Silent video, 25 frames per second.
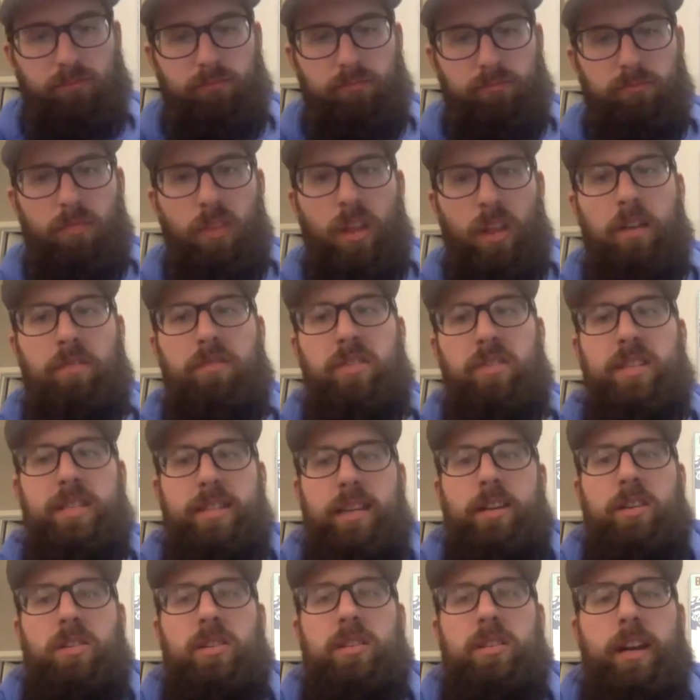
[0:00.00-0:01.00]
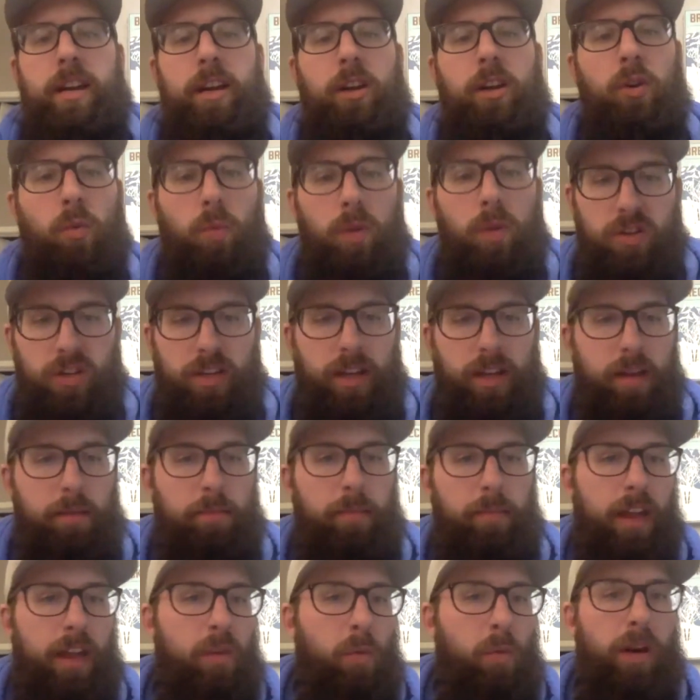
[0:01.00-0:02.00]
of the sales cycle, which, again,
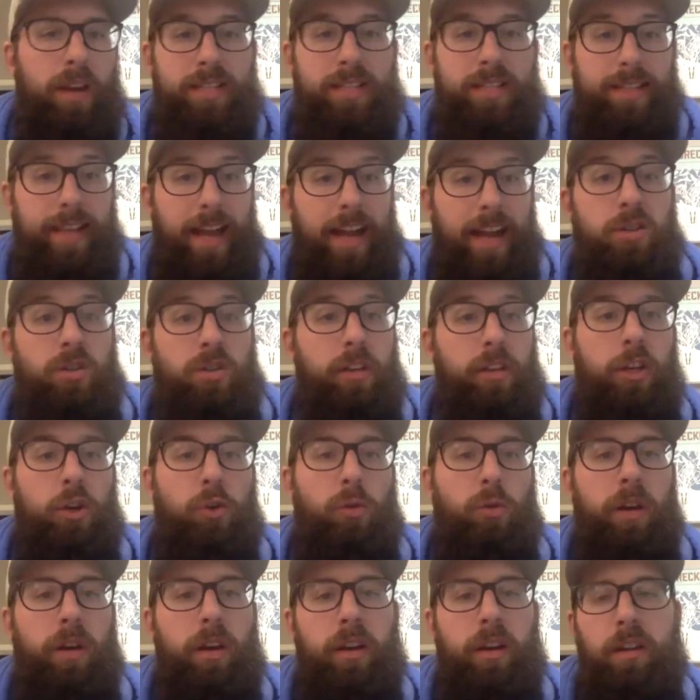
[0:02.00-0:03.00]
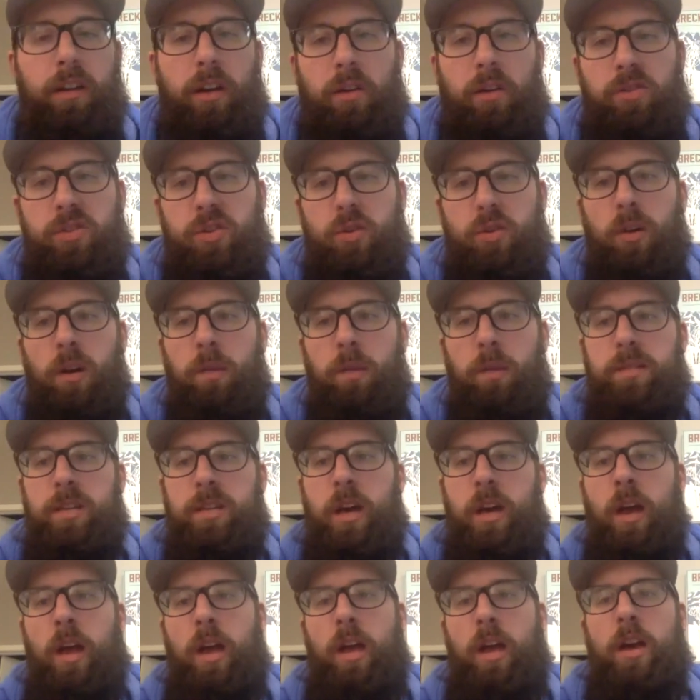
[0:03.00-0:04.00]
by the way, is naturally created in our scripts.
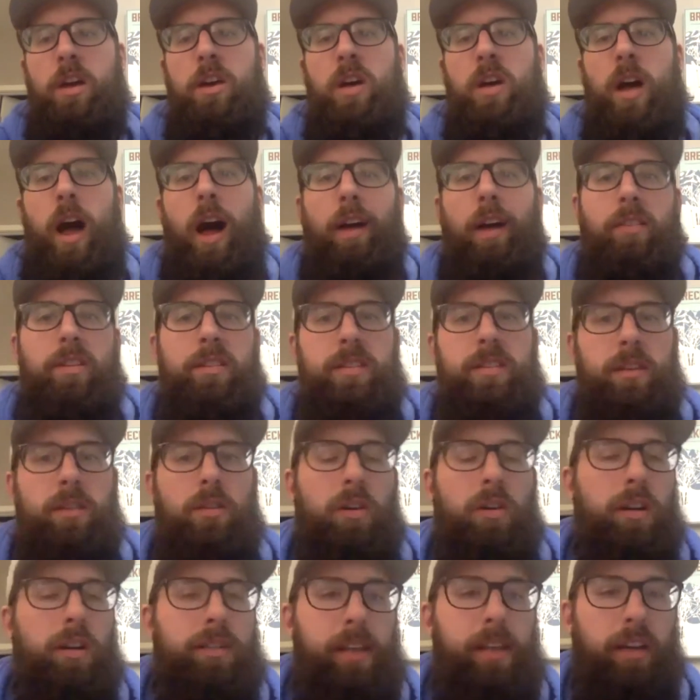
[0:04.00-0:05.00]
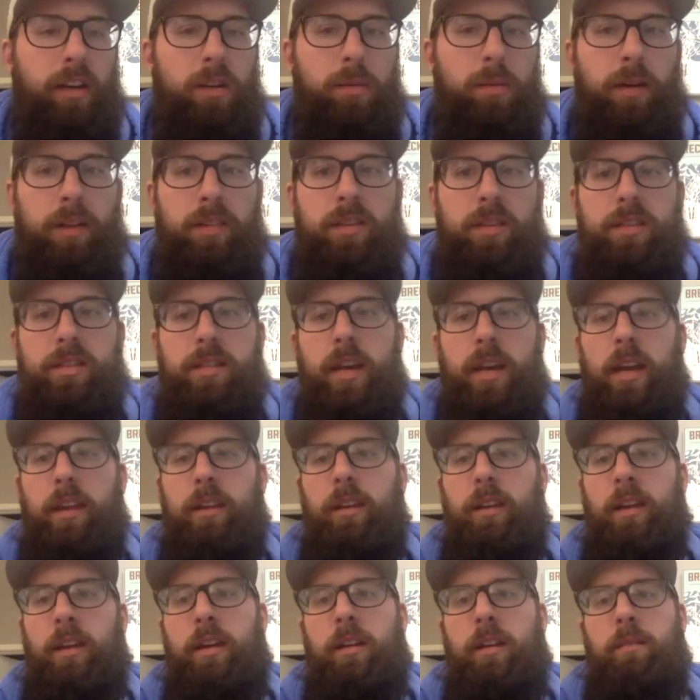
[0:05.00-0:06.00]
Obviously, they're excited about the set.
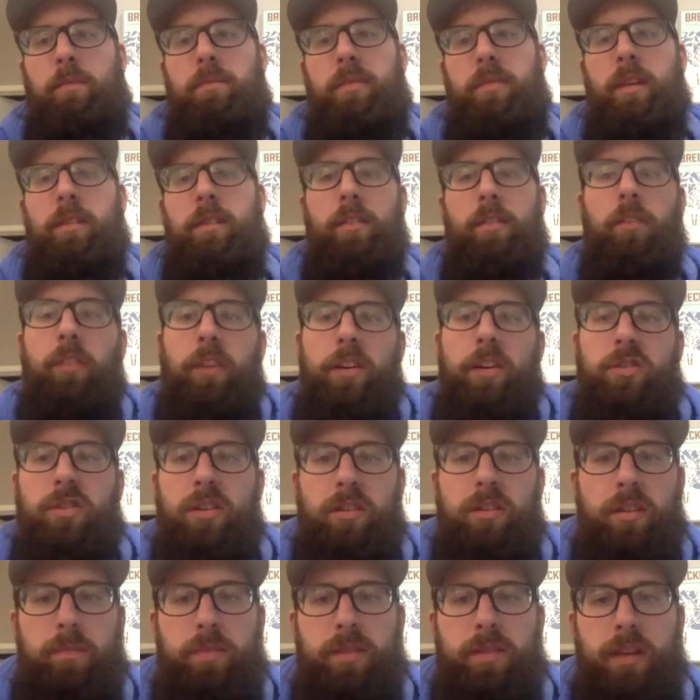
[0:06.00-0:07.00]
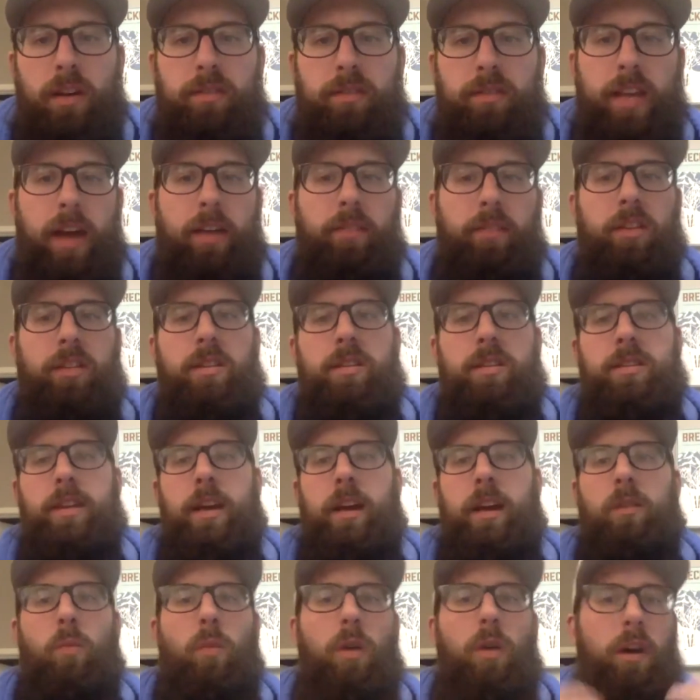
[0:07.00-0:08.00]
They've envisioned themselves having the
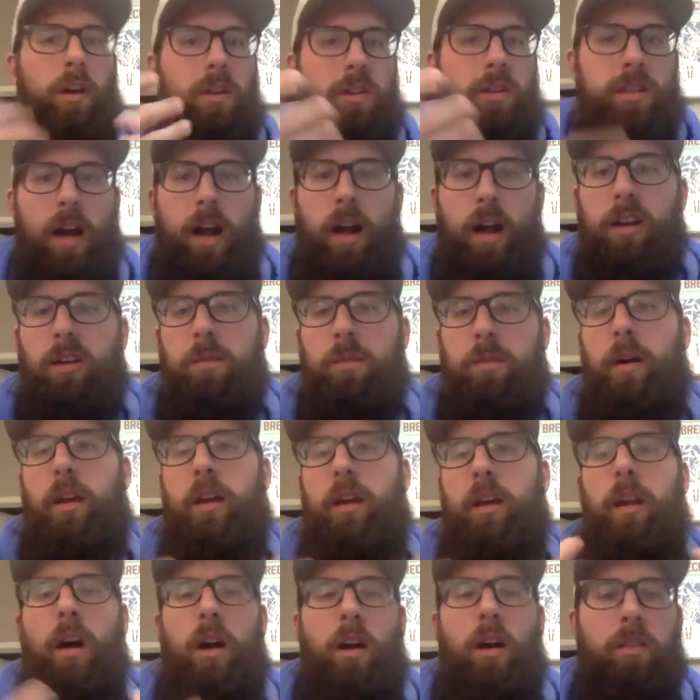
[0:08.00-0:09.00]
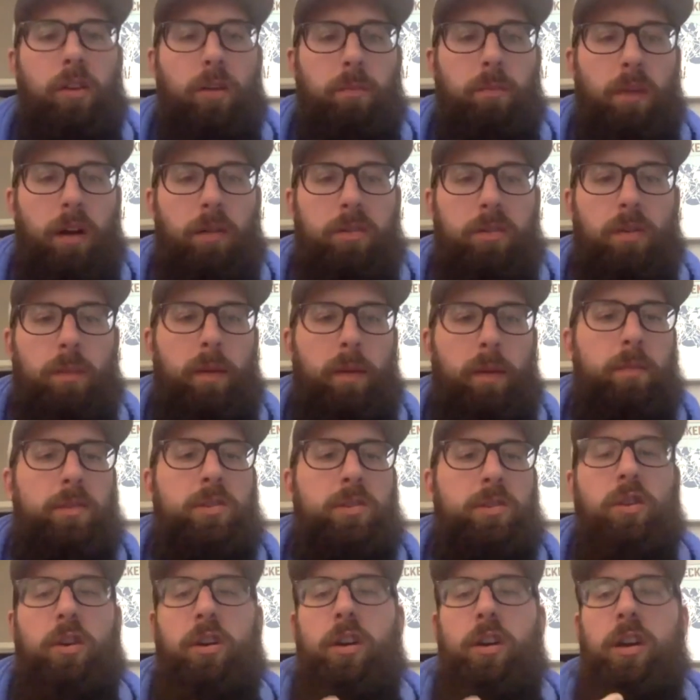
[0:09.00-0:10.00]
set while you're talking about it, how much
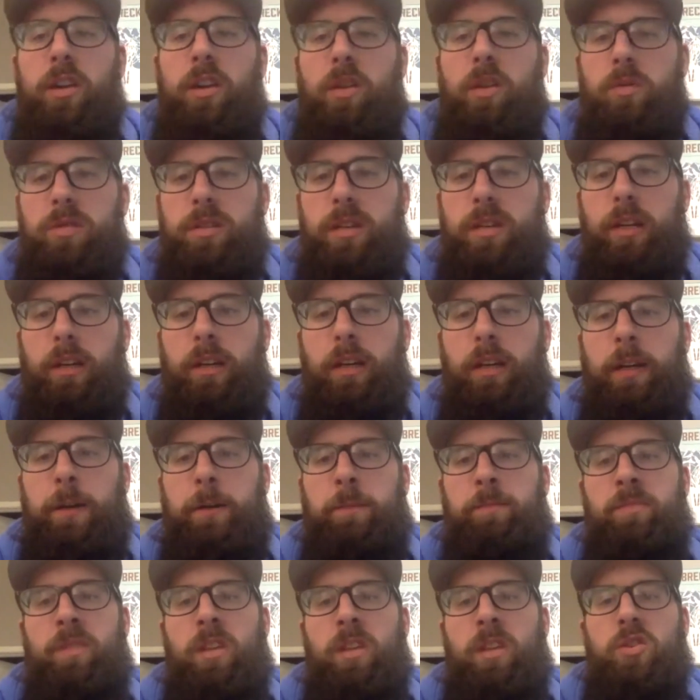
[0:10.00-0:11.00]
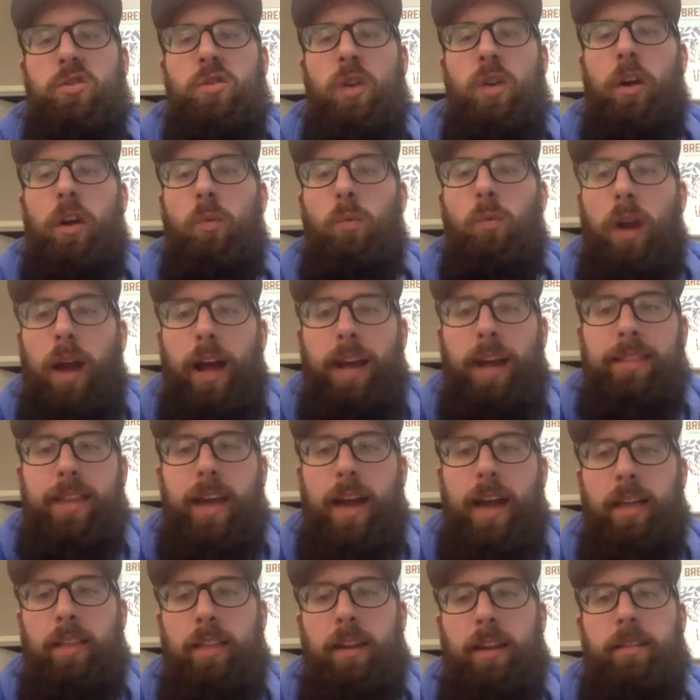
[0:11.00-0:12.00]
they're going to use it. So I ride
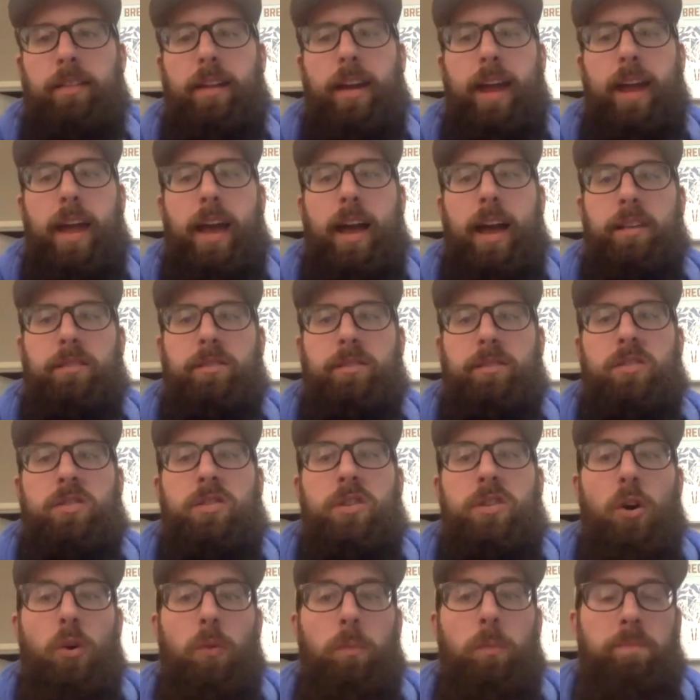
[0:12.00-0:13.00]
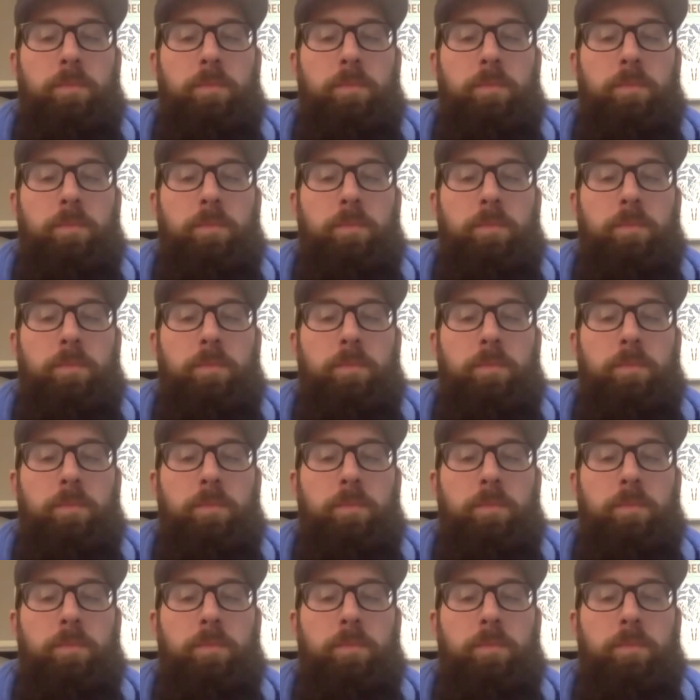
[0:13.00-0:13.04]
that, and then I ask, so